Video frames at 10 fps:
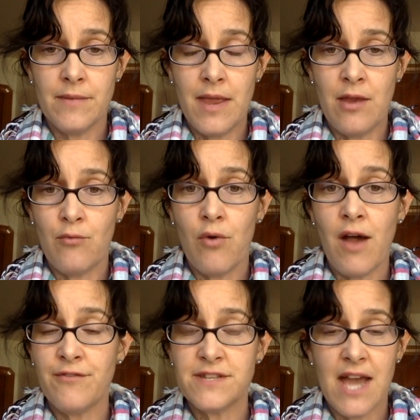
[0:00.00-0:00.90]
in
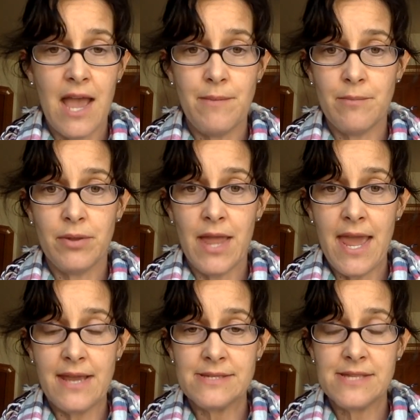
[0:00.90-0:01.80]
rough time and
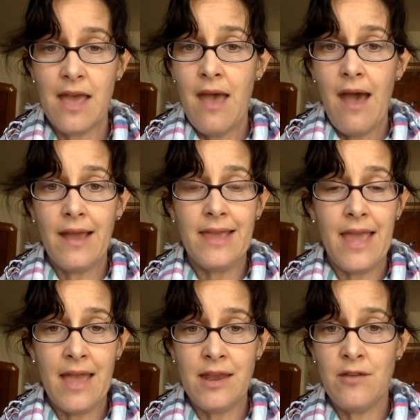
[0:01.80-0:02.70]
place.
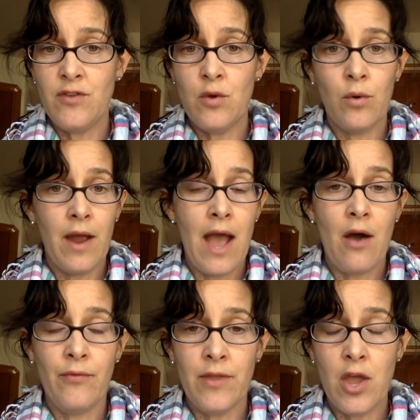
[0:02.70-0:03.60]
Again, if you were
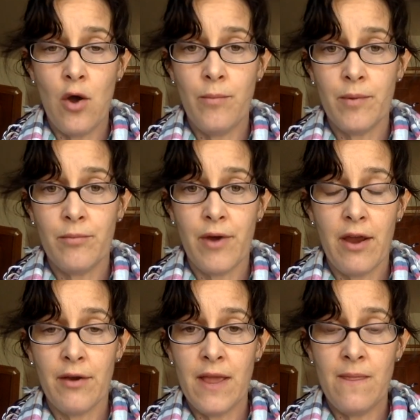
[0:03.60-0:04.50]
out in the open
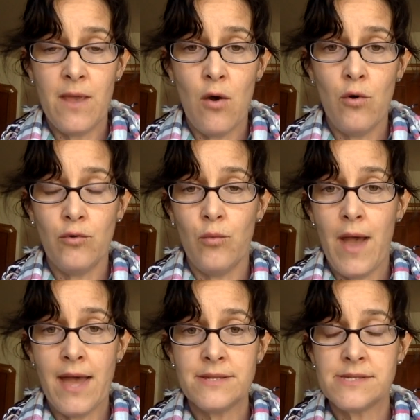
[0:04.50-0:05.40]
prairie in the Old
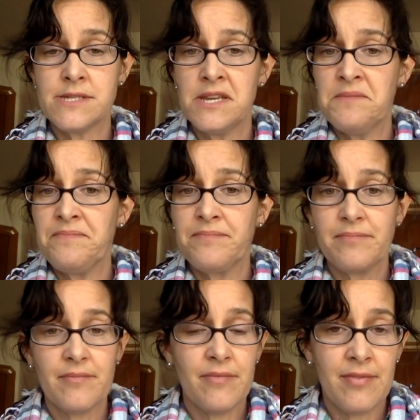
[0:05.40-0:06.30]
West,
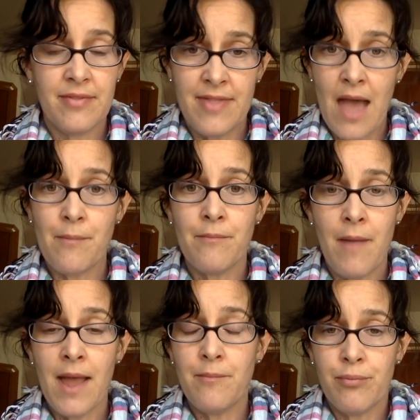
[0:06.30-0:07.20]
that
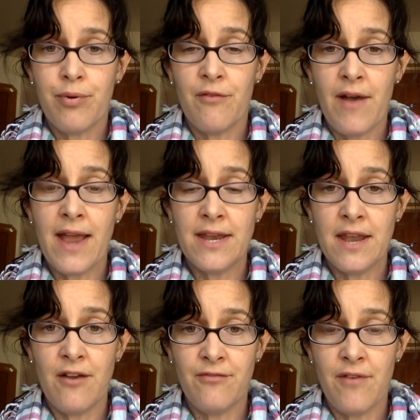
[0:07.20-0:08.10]
might provide
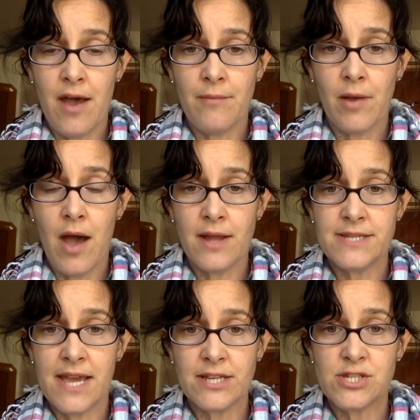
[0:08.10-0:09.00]
enough
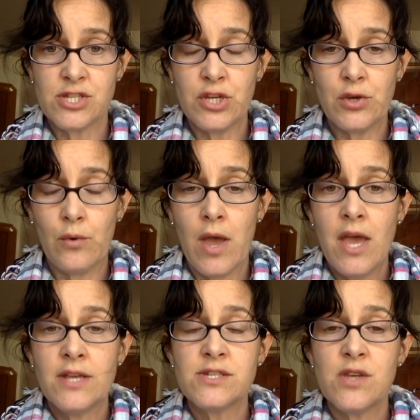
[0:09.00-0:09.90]
context too.
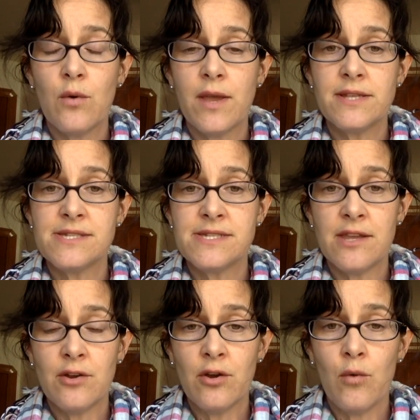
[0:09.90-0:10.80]
So
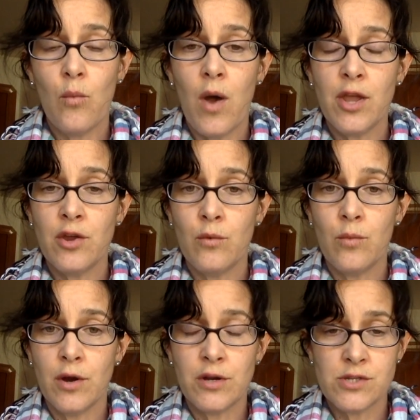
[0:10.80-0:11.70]
consider what your
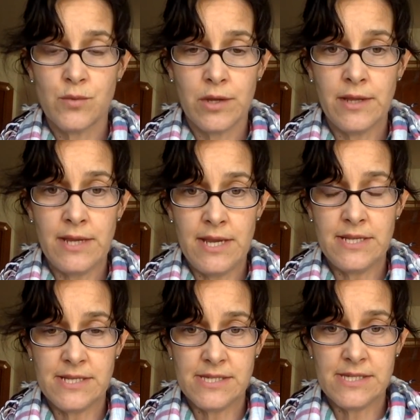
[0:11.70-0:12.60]
words really need
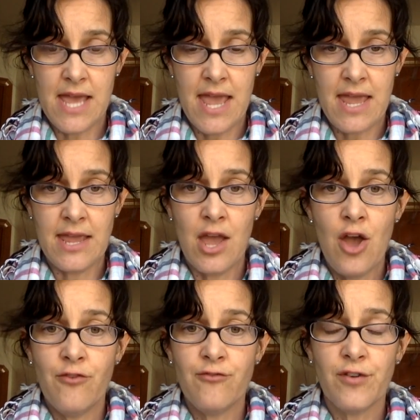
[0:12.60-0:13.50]
to say
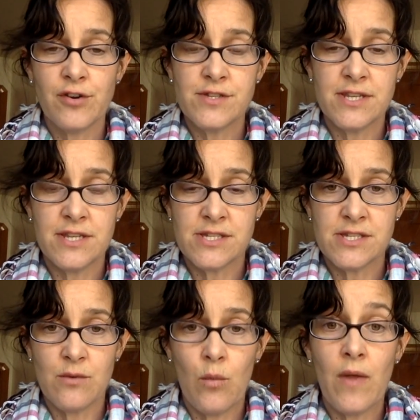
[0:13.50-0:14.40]
versus
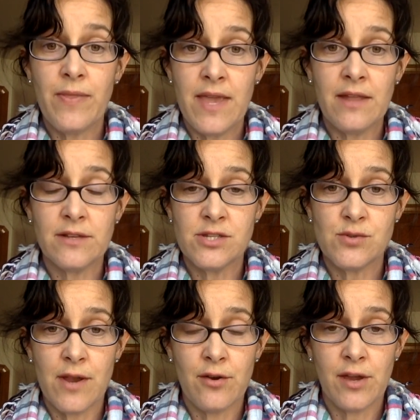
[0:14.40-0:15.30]
what the
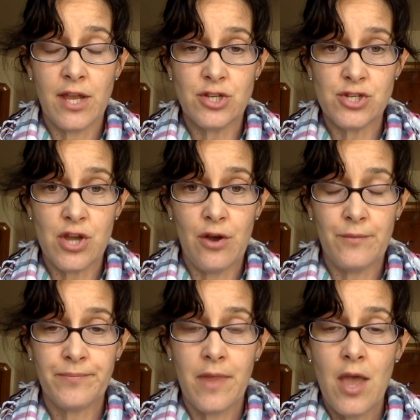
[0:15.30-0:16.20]
illustrator can show.
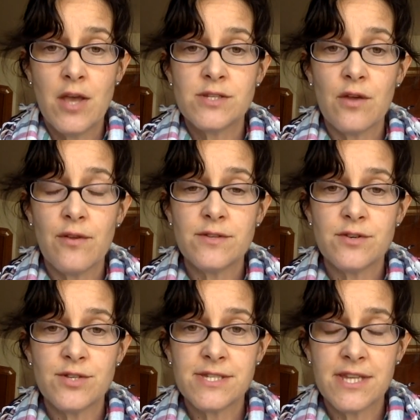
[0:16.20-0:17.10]
So those
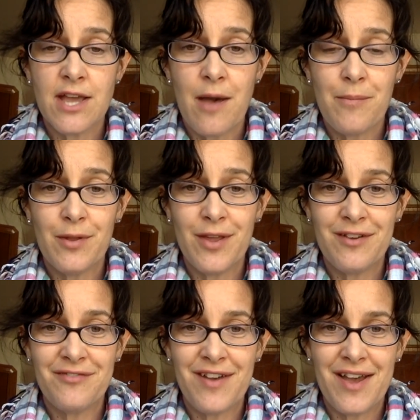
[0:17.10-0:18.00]
are just a couple
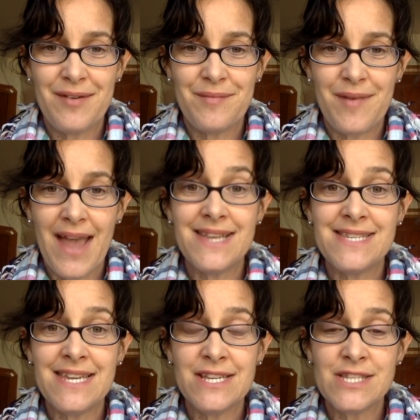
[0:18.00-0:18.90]
of
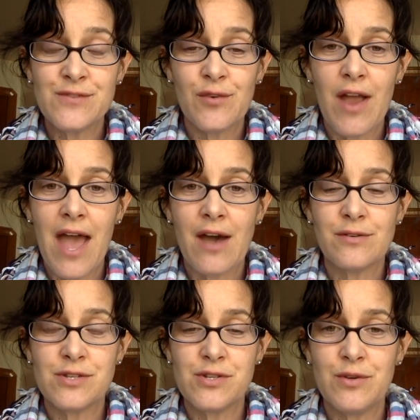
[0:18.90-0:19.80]
ideas for how
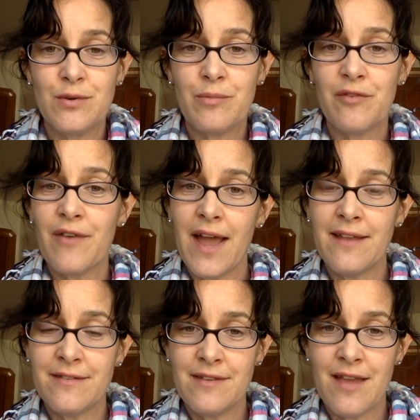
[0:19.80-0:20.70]
to provide
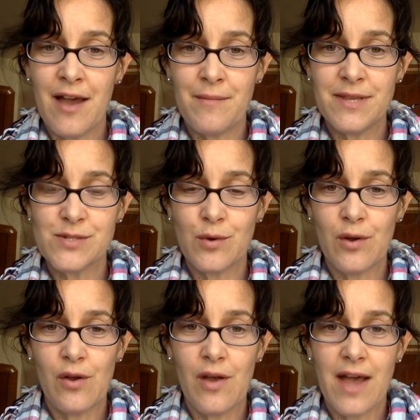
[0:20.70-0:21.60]

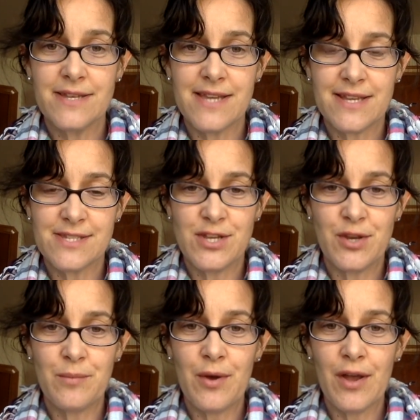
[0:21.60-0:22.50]
historical context in
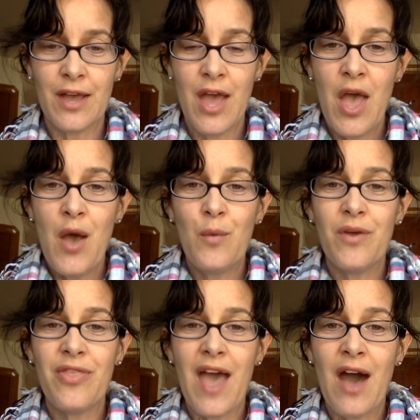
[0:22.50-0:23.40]
your book
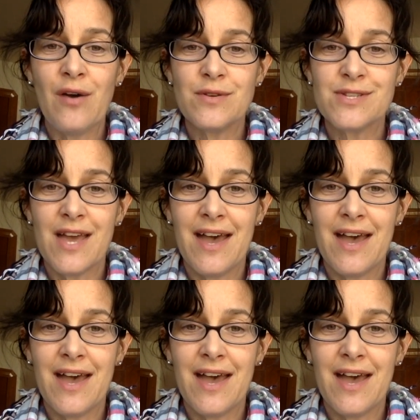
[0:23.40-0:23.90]
without